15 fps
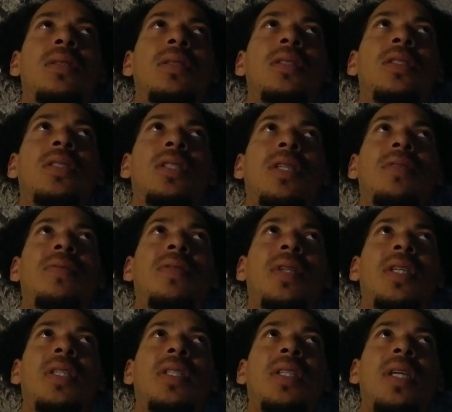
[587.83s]
Stuff
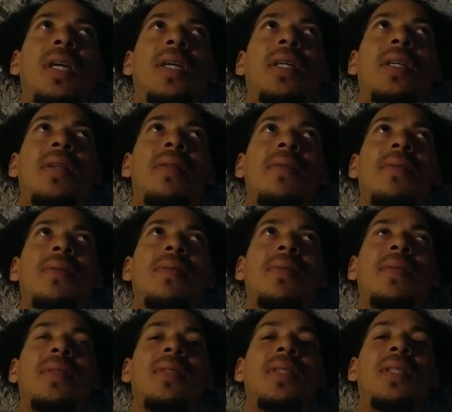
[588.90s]
like that
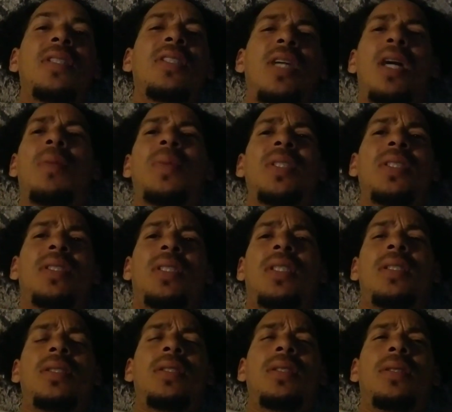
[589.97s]
is common
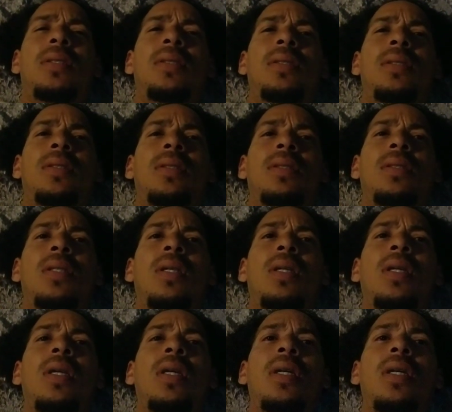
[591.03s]
sense.
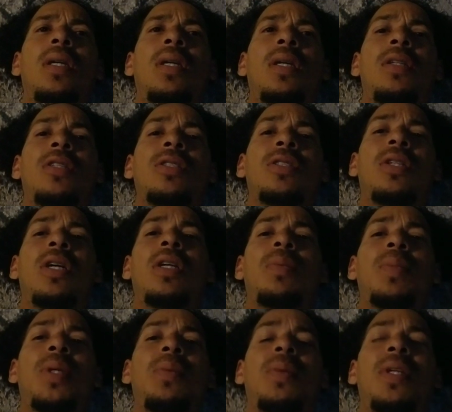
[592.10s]
And there's a lot of
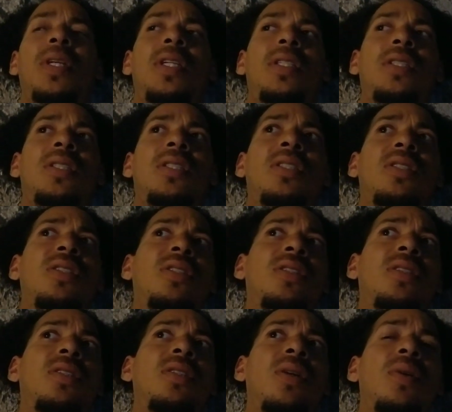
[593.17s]
people that
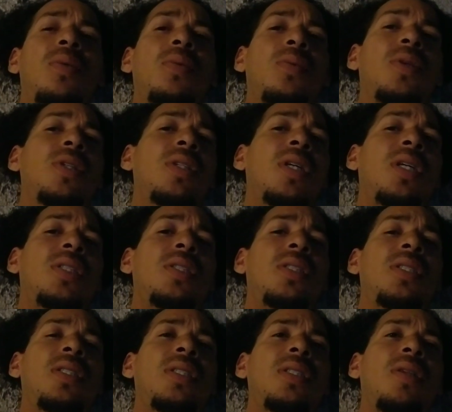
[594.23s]
don't realize it
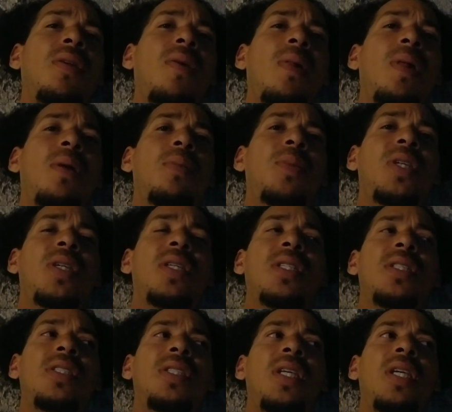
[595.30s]

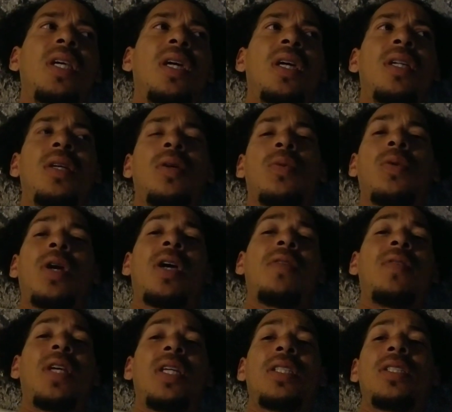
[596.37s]
because they got
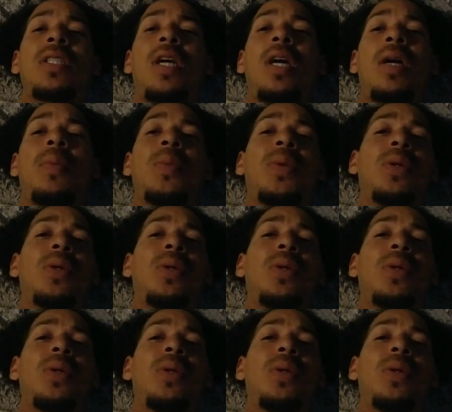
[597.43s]
arrived at stop,